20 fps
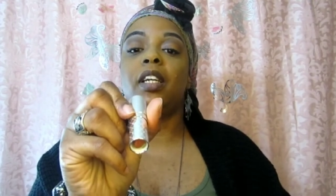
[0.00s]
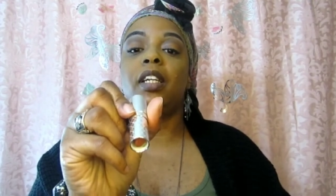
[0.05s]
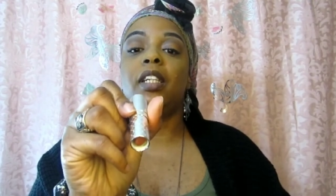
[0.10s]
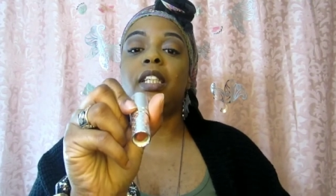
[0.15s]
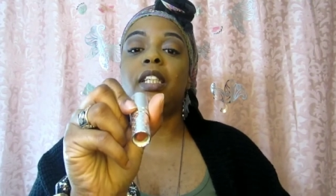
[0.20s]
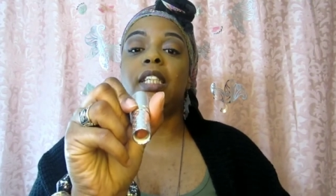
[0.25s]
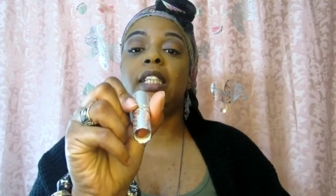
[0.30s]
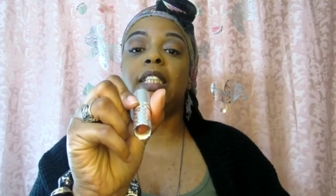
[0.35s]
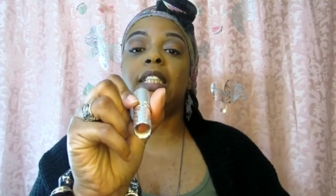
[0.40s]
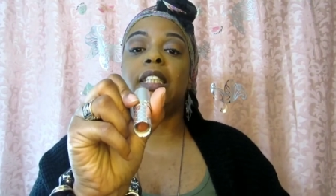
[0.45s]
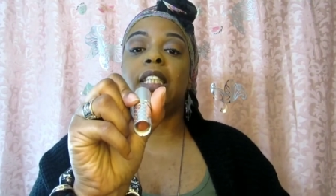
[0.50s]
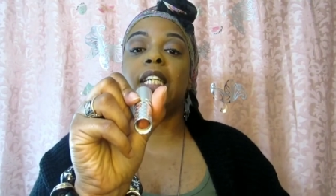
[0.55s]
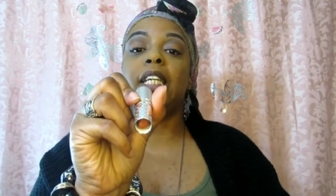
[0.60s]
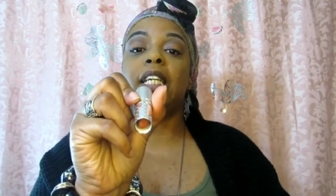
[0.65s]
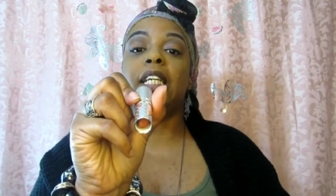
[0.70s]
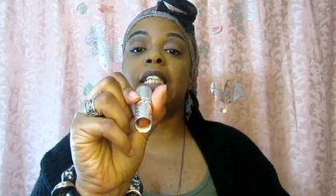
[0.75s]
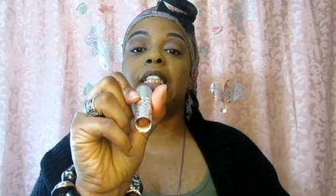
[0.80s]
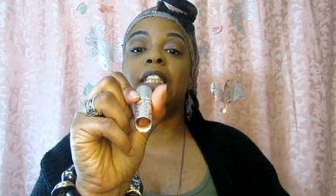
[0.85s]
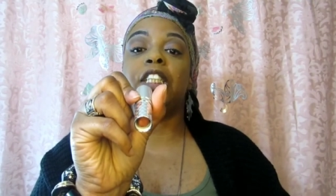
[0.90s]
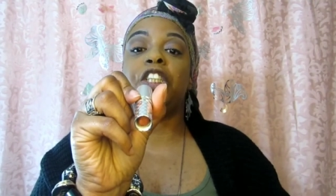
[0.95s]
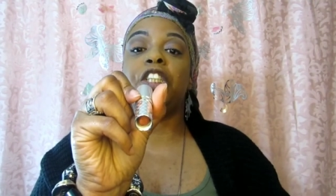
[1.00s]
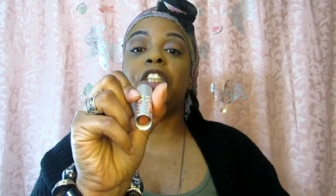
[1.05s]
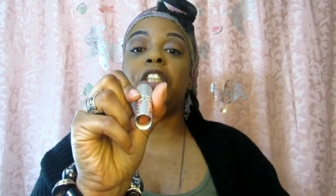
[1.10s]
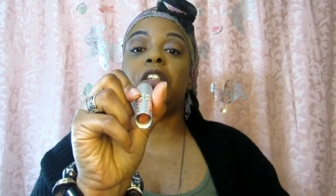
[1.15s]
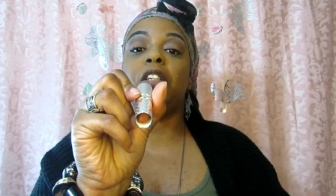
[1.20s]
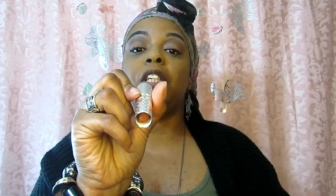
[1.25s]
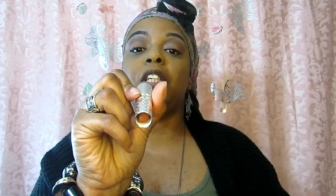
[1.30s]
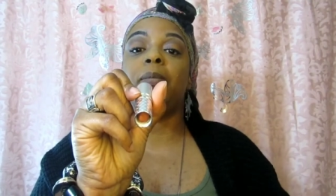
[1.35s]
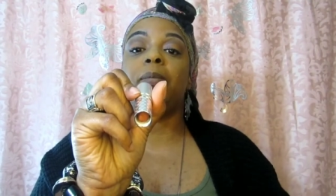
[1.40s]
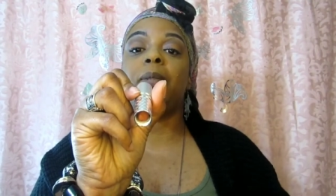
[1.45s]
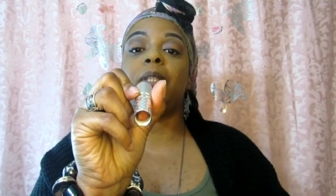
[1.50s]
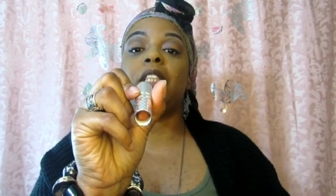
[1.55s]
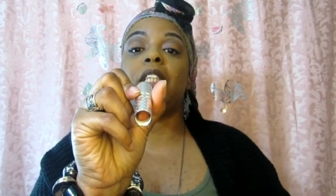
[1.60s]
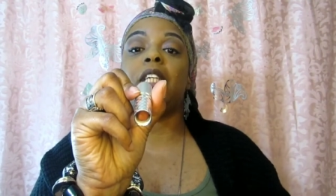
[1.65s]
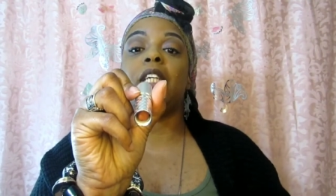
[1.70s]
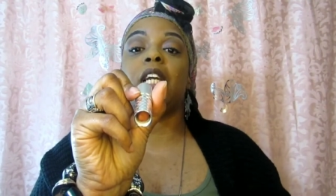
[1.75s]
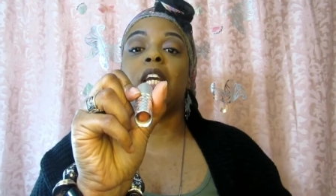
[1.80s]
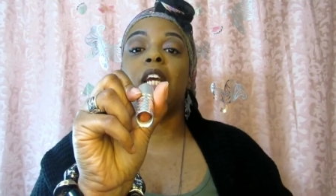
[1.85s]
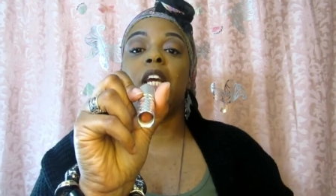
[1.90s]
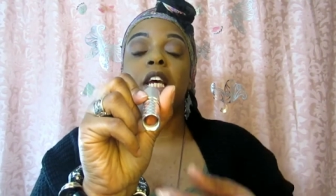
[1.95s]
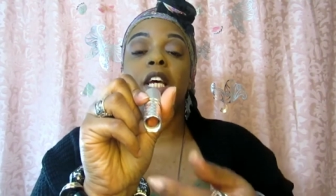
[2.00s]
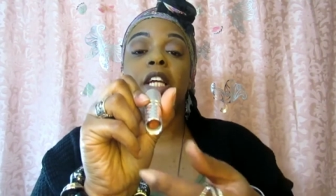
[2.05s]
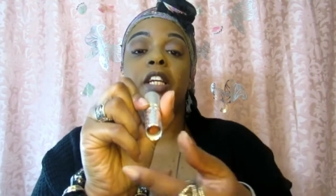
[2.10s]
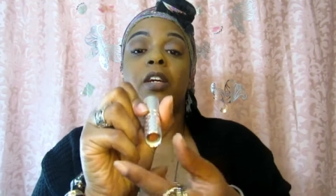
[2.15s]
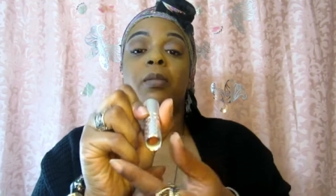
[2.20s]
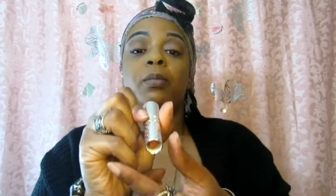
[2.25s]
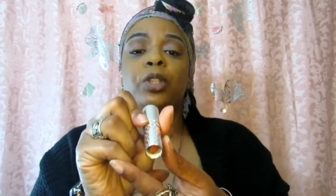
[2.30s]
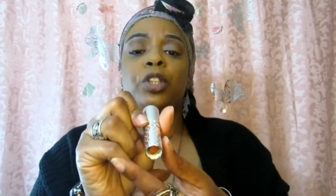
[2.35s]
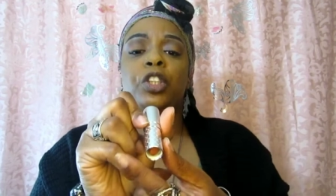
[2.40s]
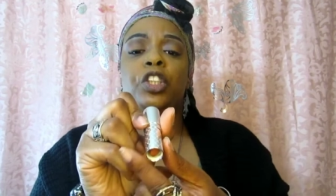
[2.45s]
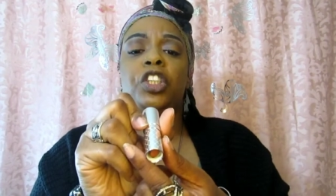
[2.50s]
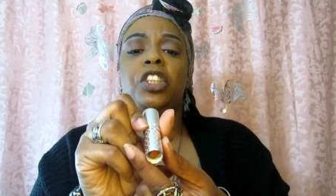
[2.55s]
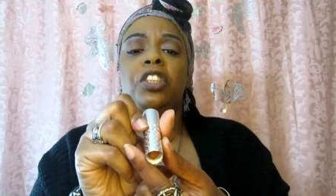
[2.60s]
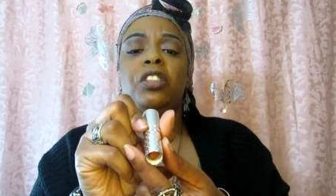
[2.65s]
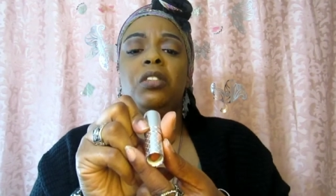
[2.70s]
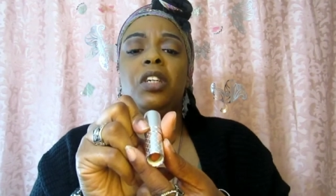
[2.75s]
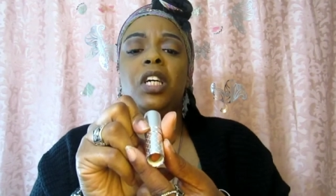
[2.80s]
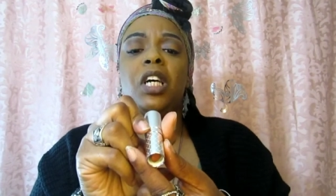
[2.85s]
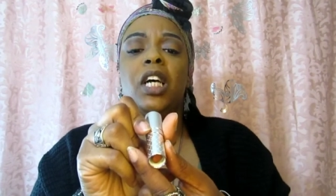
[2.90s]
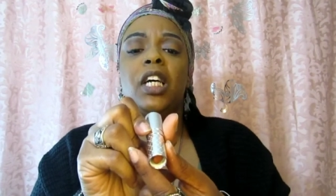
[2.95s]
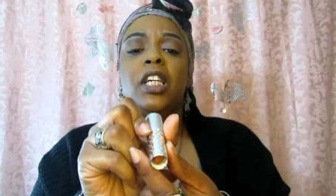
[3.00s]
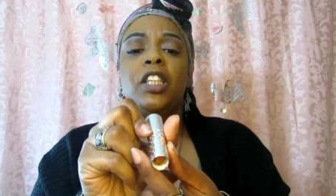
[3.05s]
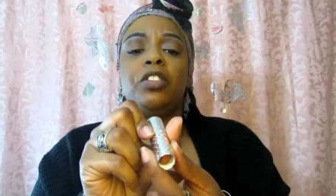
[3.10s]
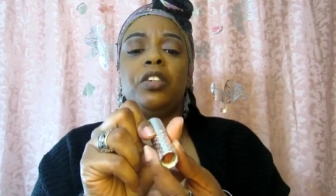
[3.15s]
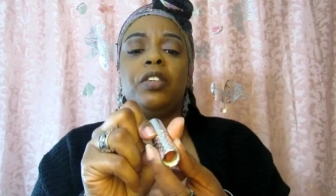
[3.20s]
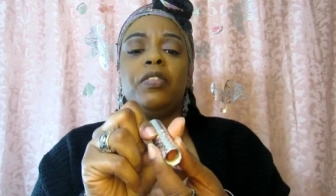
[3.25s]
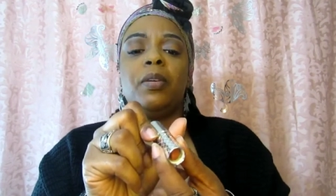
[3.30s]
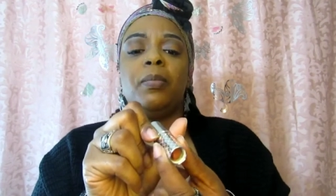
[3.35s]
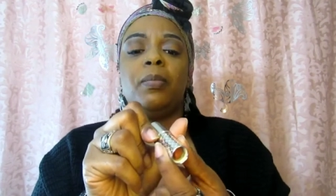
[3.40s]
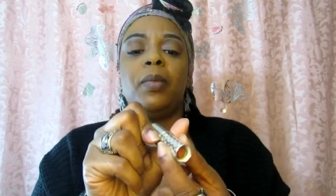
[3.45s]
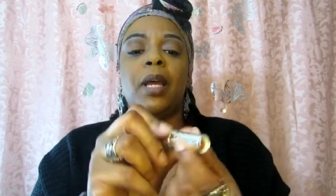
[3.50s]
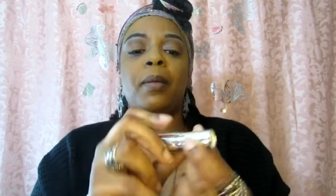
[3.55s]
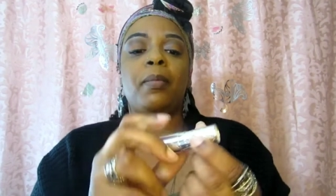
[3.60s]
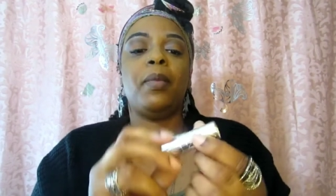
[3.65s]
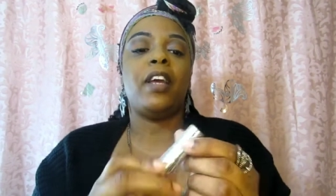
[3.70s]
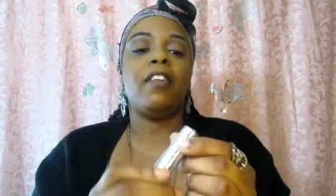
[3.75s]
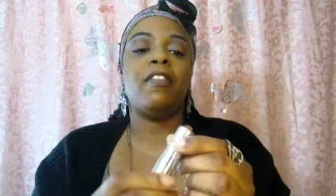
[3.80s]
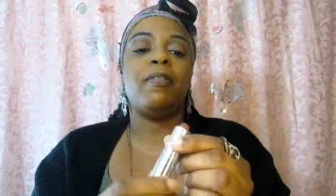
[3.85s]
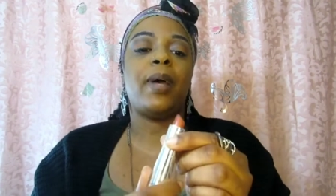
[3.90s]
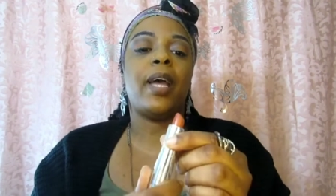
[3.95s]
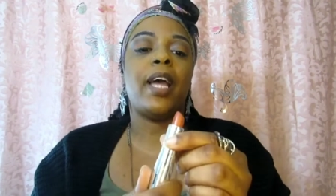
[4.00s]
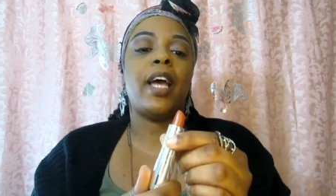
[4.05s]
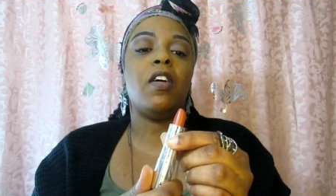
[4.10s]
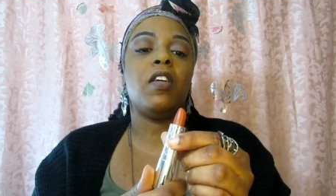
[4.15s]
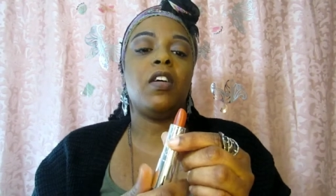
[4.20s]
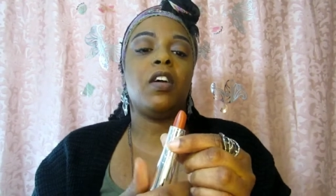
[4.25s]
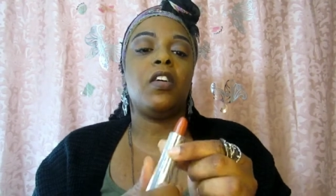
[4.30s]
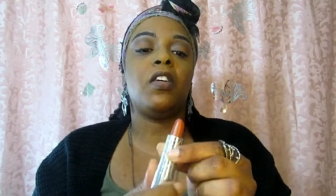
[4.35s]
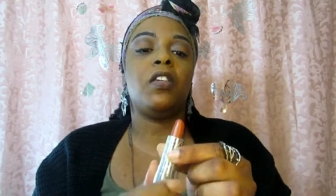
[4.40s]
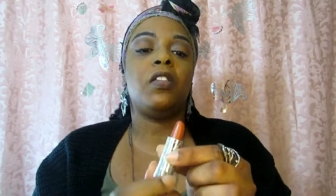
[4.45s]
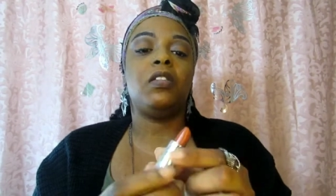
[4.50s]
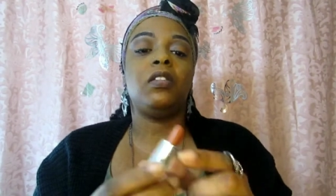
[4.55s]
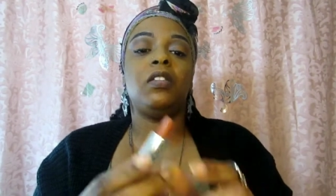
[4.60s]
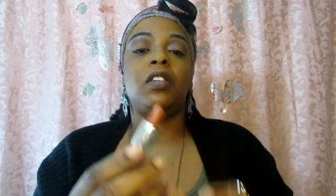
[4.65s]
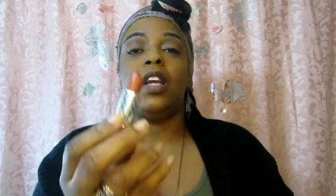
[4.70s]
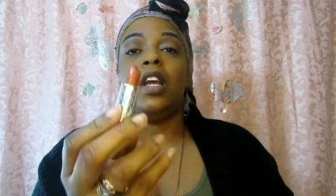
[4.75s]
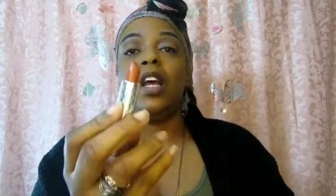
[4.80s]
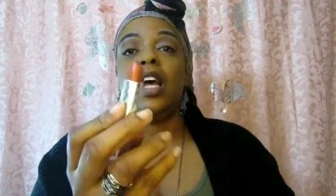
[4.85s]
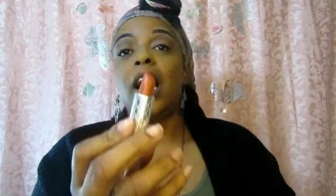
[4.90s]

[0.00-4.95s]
This is Sheer Lipstick number 200 from Lime Life by Alcone.